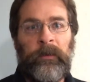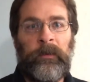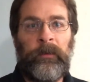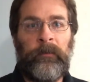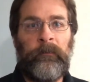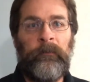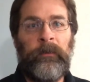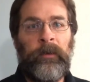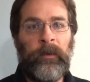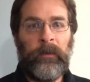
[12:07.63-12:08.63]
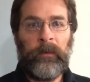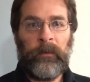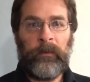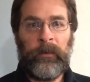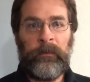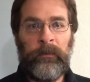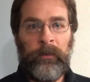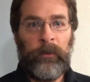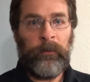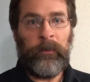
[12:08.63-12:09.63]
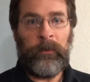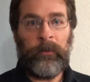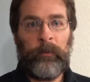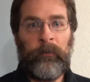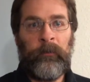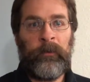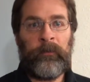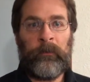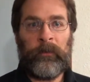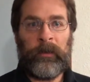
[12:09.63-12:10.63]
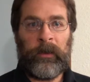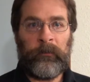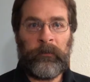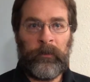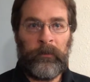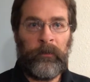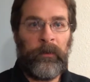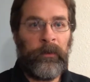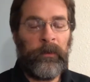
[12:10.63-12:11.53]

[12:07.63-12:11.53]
And then you know that you're proficient with that skill.